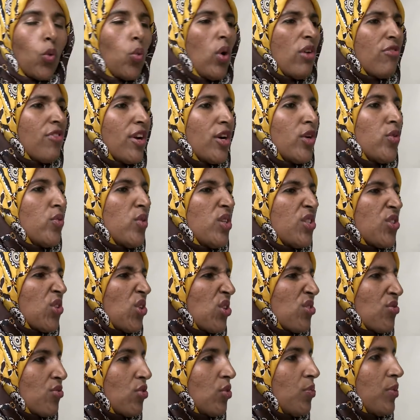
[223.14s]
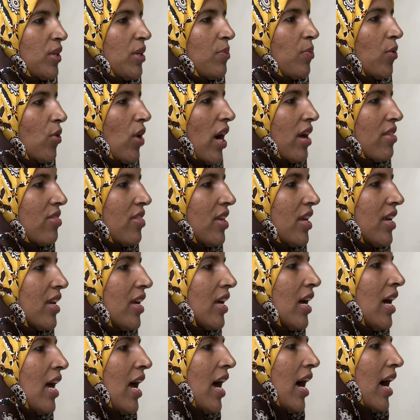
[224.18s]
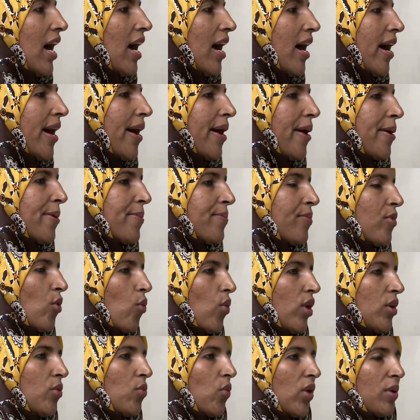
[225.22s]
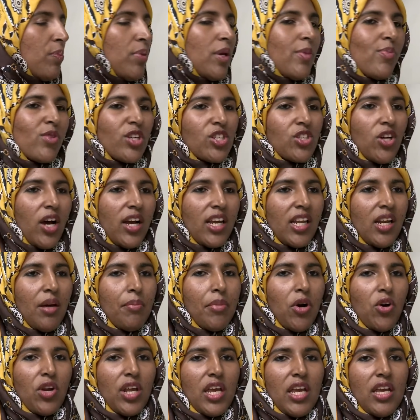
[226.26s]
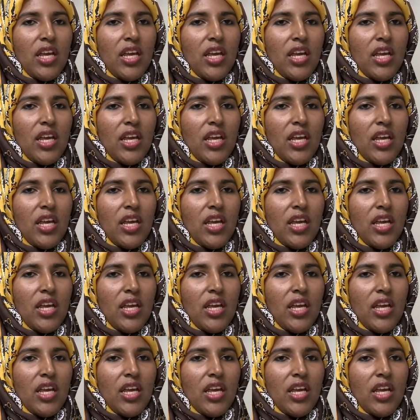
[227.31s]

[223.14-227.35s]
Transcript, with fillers: we're very resourceful people. I think um, when, when people are talking about